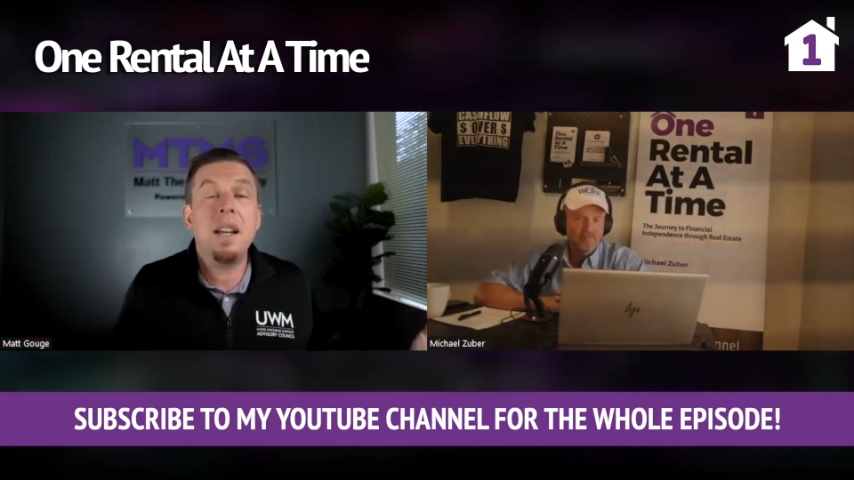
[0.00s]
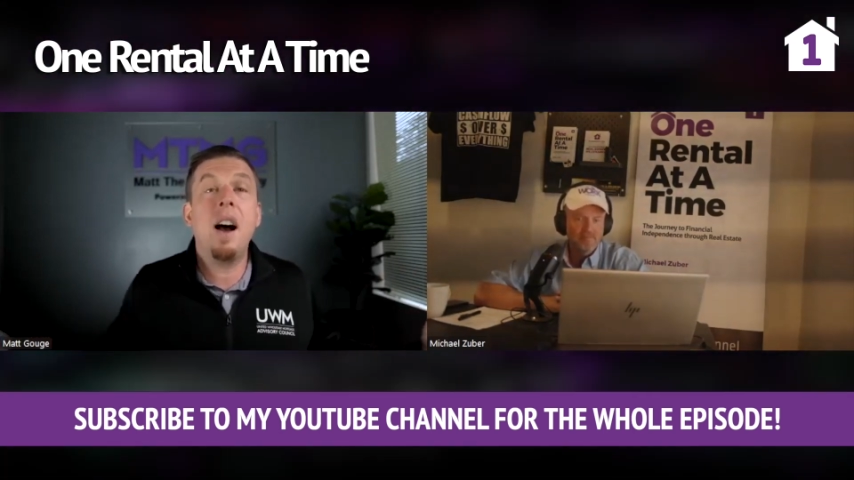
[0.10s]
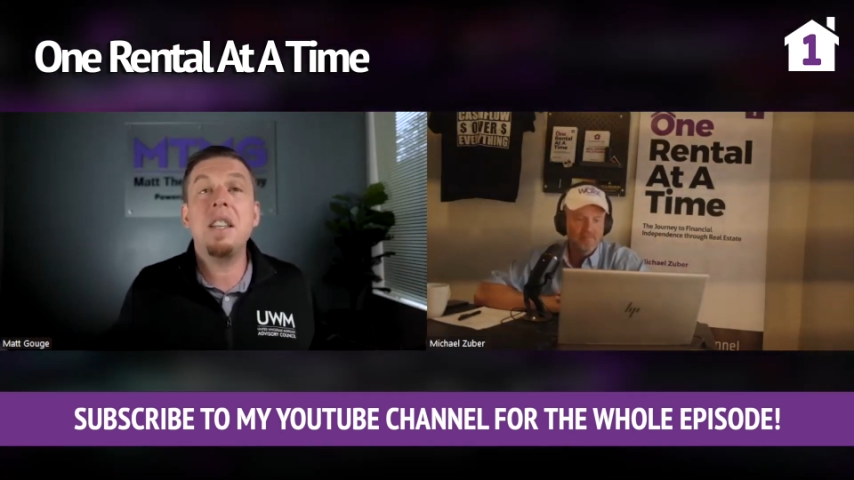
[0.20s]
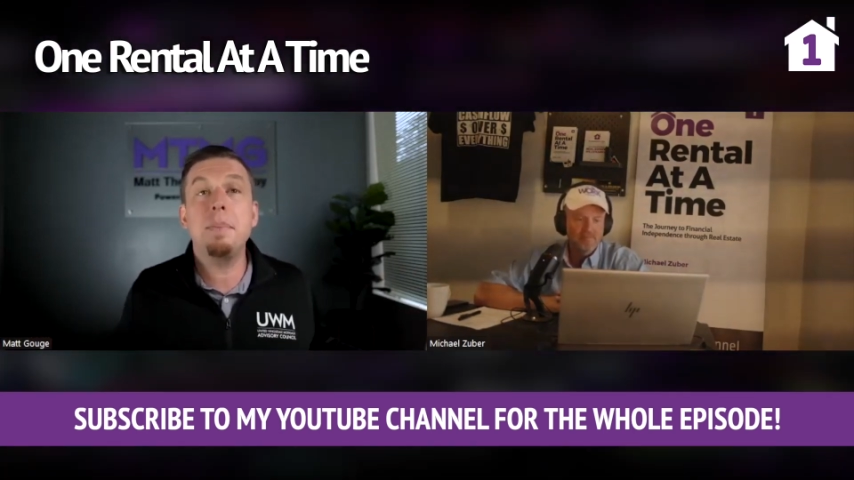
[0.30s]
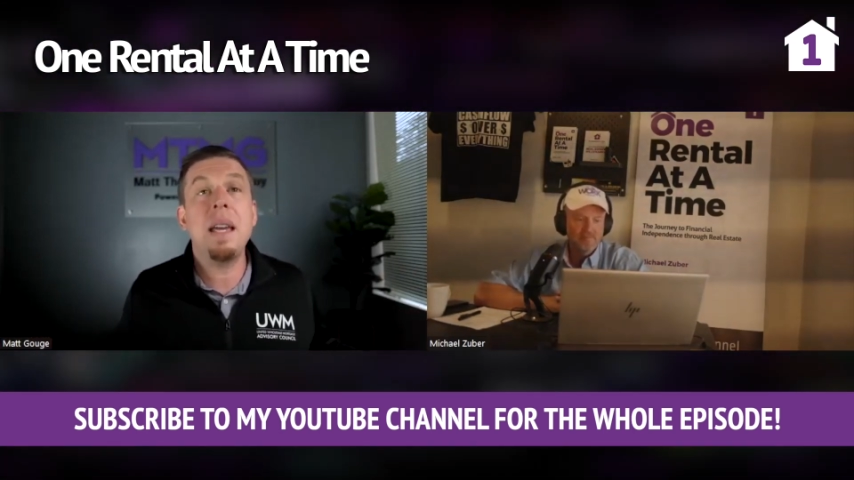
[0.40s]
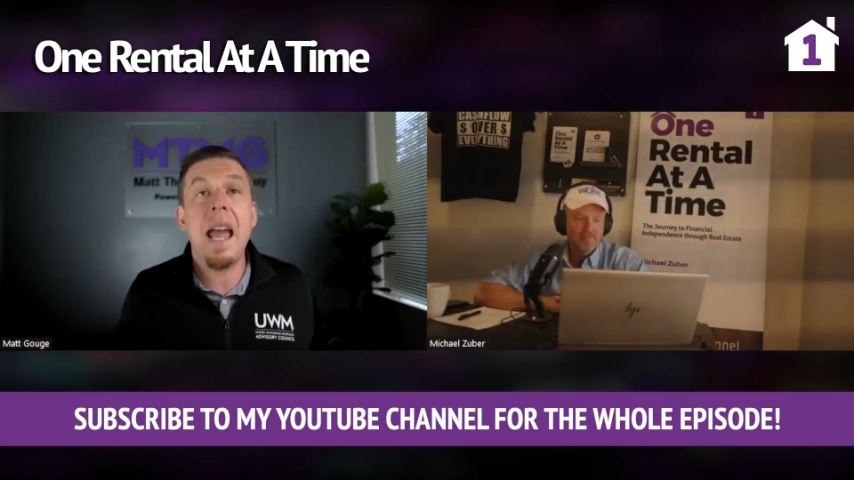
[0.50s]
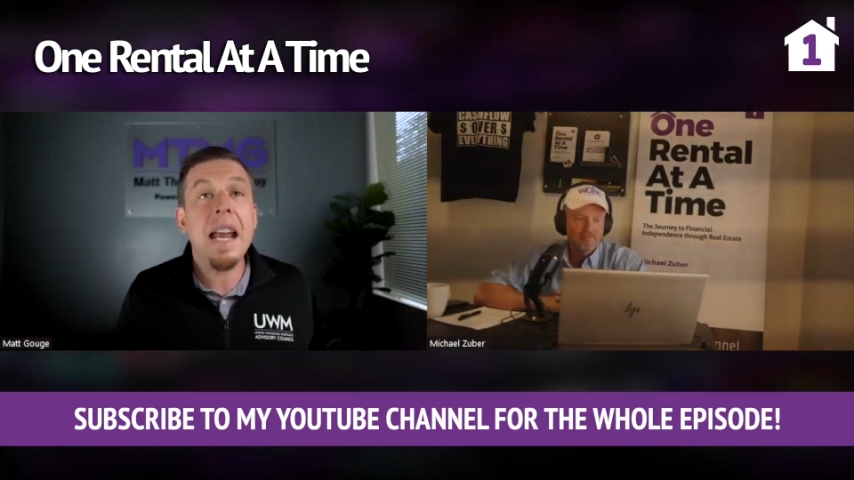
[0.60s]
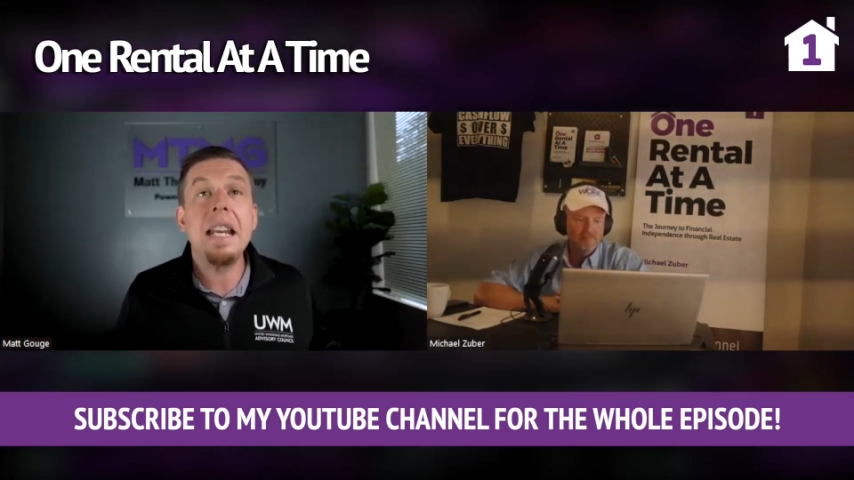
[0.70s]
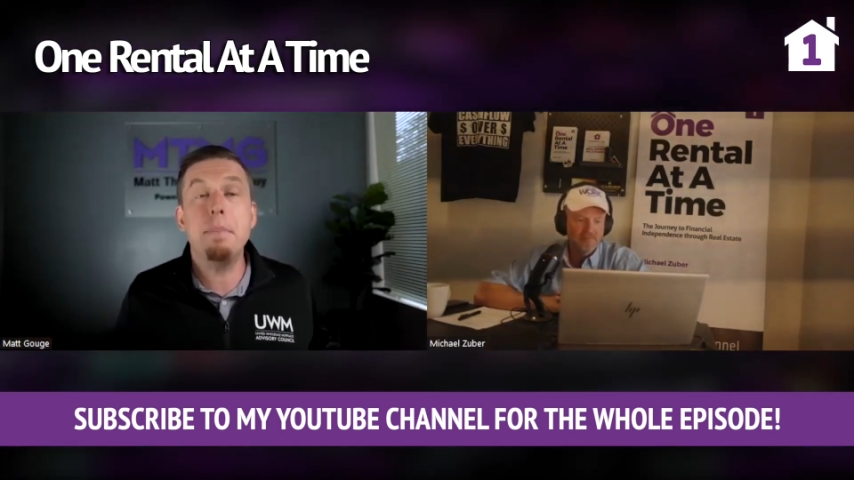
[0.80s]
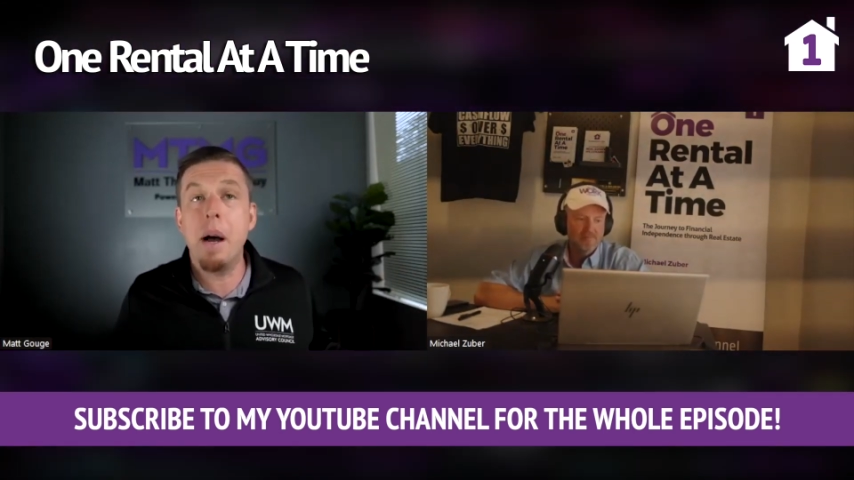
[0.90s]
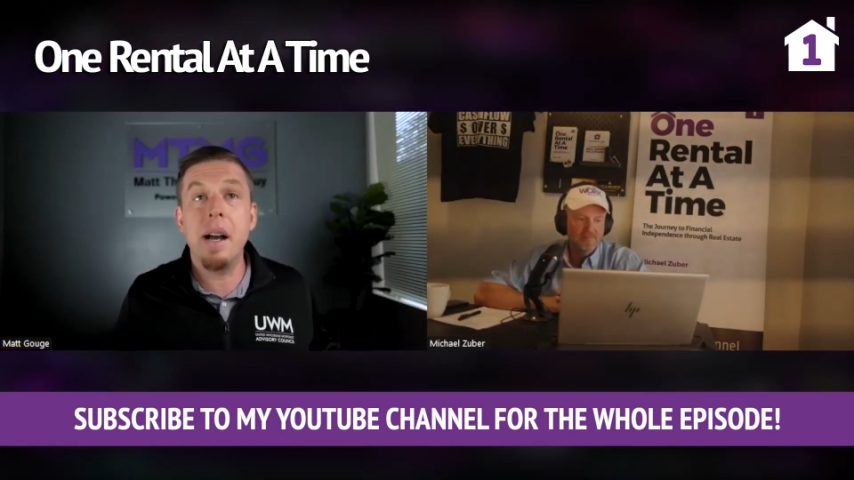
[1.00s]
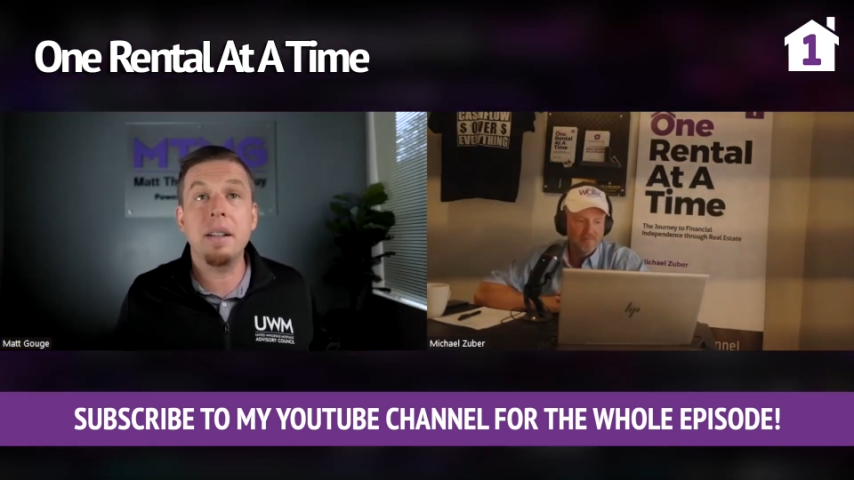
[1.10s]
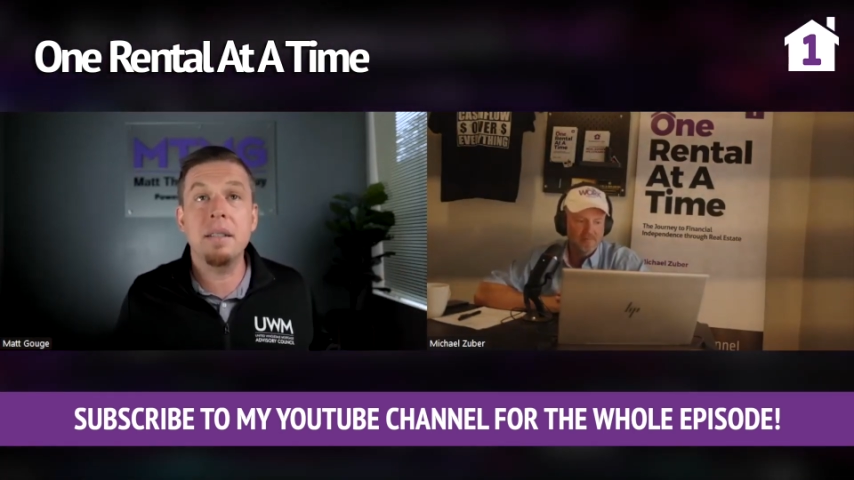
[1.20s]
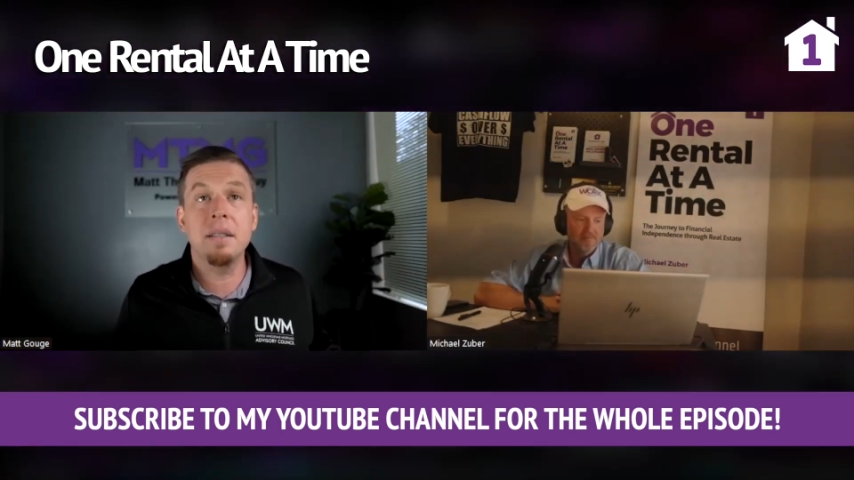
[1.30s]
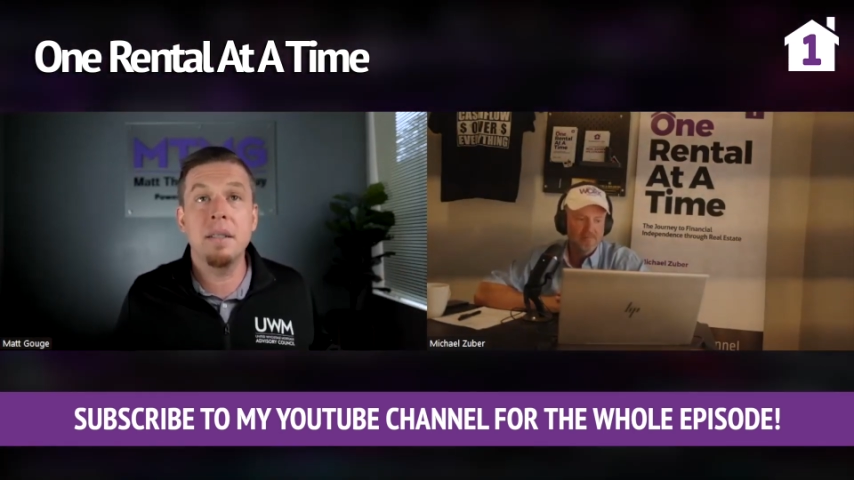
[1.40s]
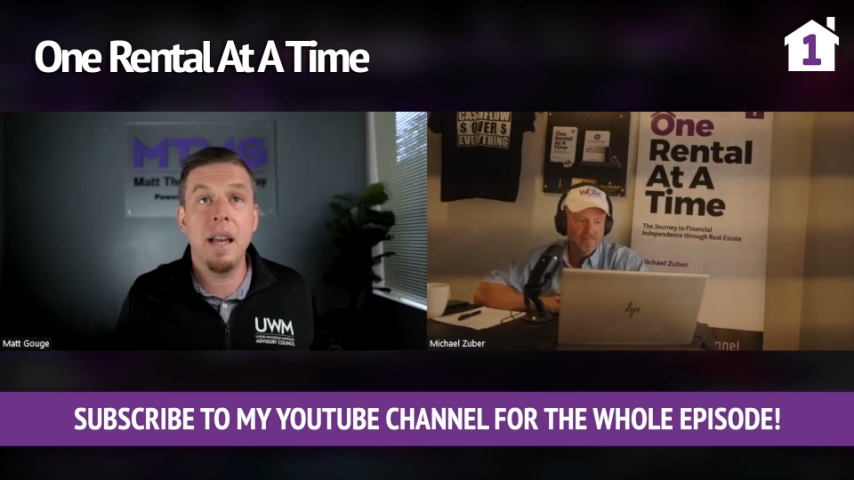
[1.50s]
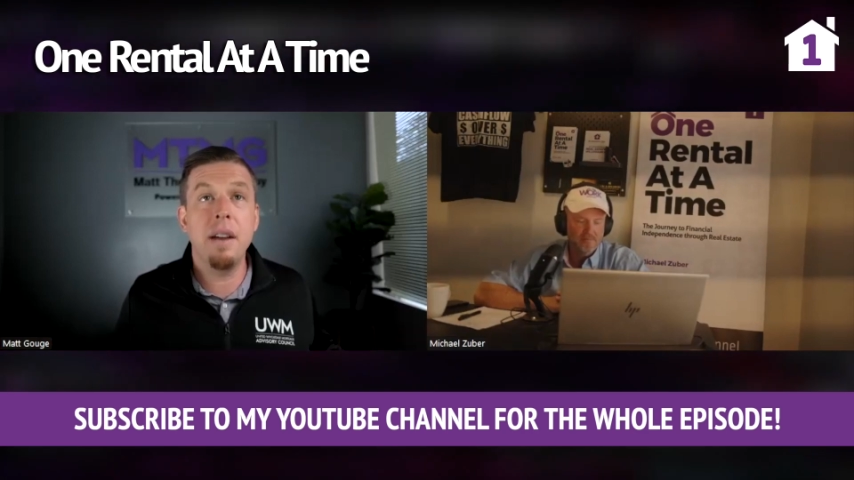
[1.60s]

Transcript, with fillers: costs me 80 bucks